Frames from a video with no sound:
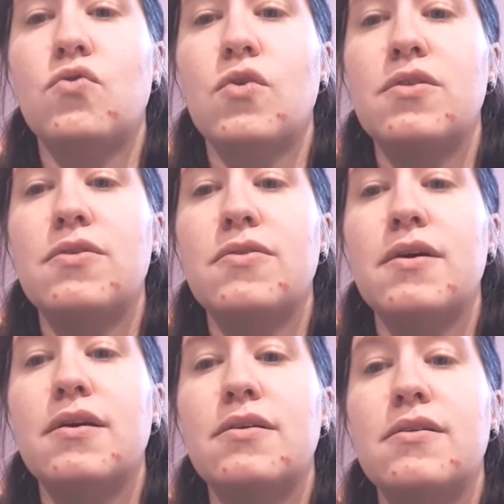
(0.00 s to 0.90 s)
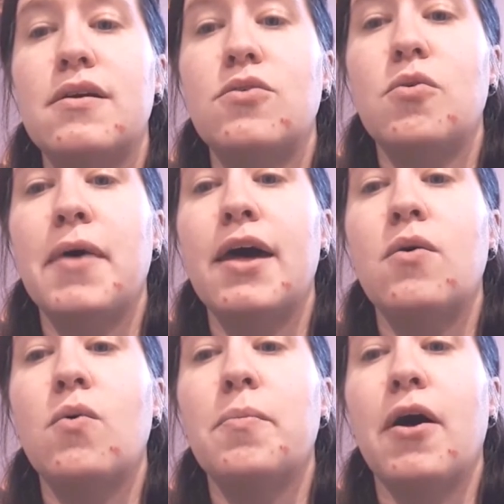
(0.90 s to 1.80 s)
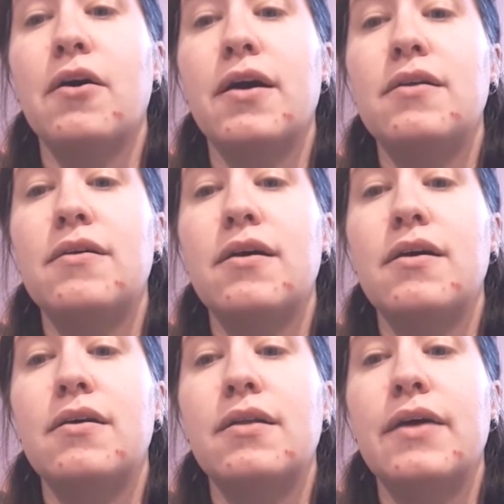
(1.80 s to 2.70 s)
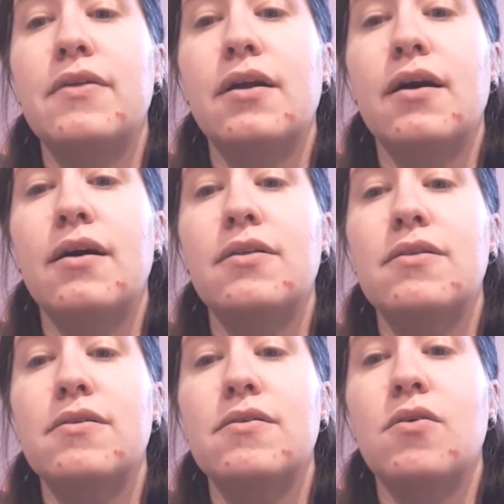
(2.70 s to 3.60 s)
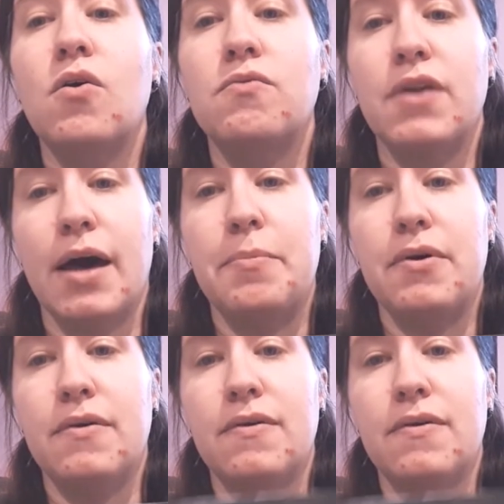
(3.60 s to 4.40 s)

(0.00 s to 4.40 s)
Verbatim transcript: trace the things in your bag or pocket, let the lines overlap.